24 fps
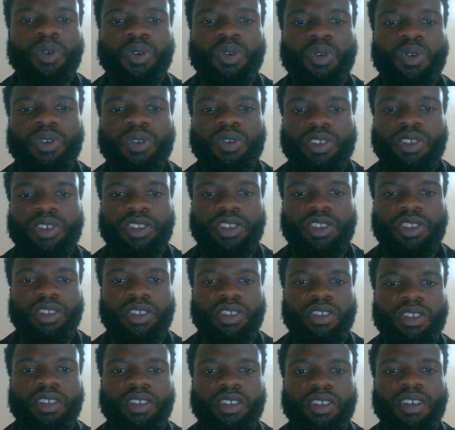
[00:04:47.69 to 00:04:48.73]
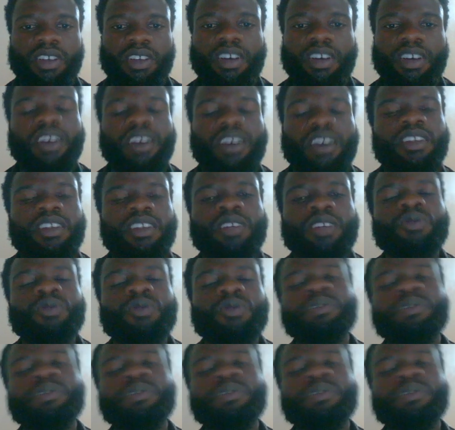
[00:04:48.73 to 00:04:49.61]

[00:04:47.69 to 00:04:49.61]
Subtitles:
risks that will be